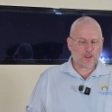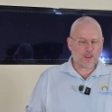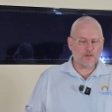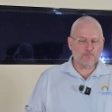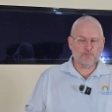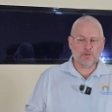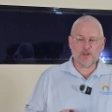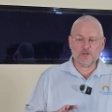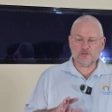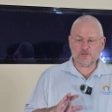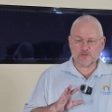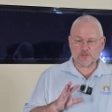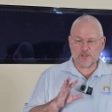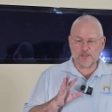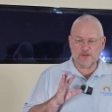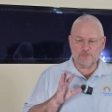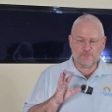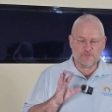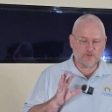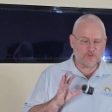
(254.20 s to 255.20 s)
But
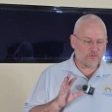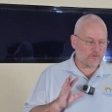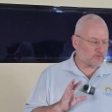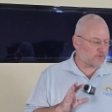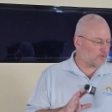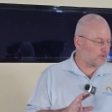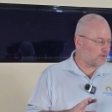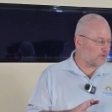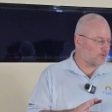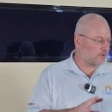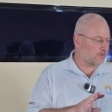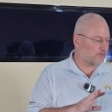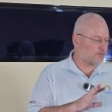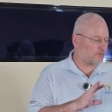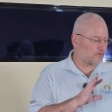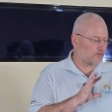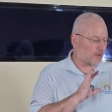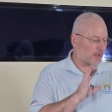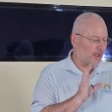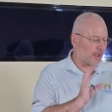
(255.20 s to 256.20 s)
if you
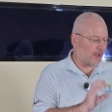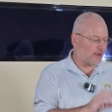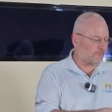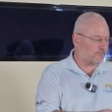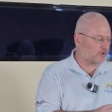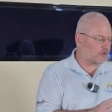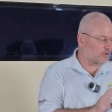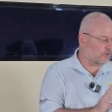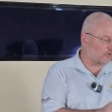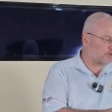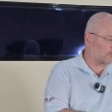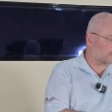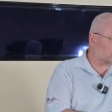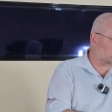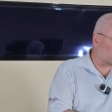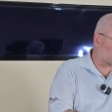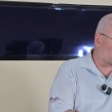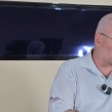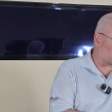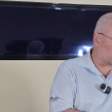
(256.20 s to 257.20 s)
have a good
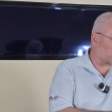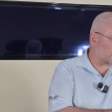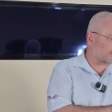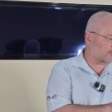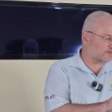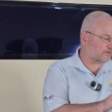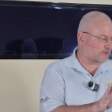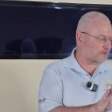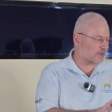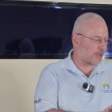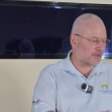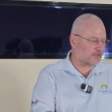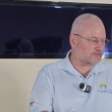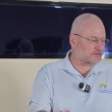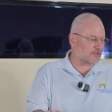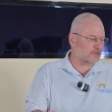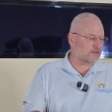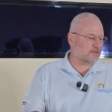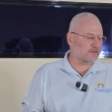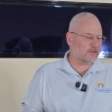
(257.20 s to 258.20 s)
installer that can
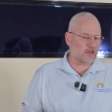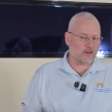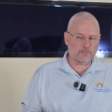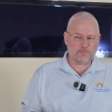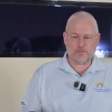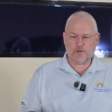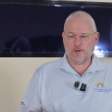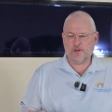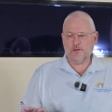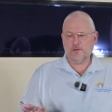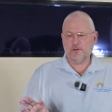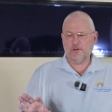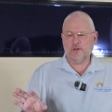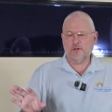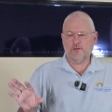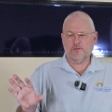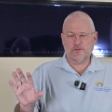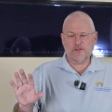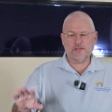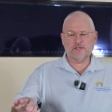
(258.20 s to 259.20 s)
set it up,
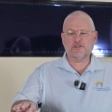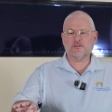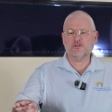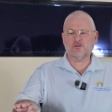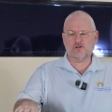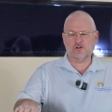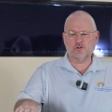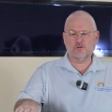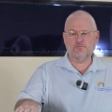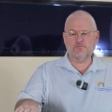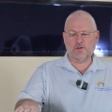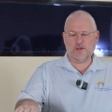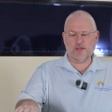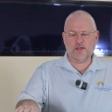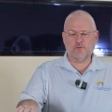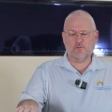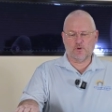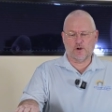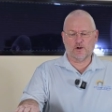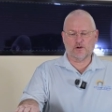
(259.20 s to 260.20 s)
this should be
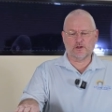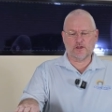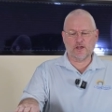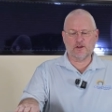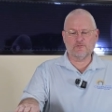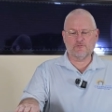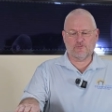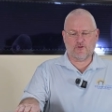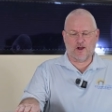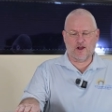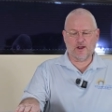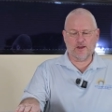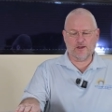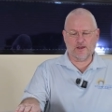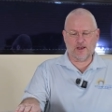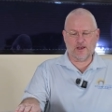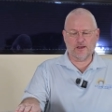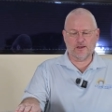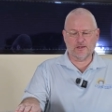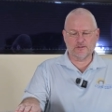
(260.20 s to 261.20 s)
working fine
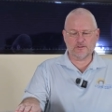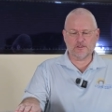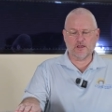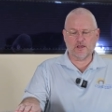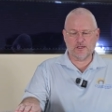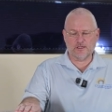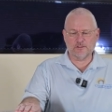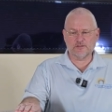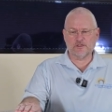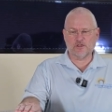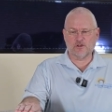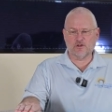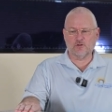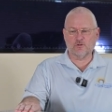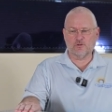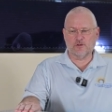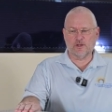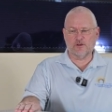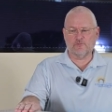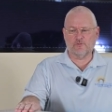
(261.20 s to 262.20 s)
and is a
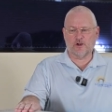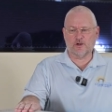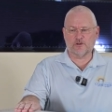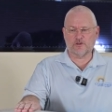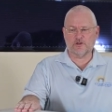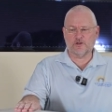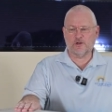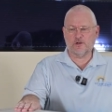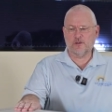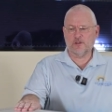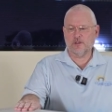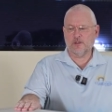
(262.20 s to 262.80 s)
good inverter.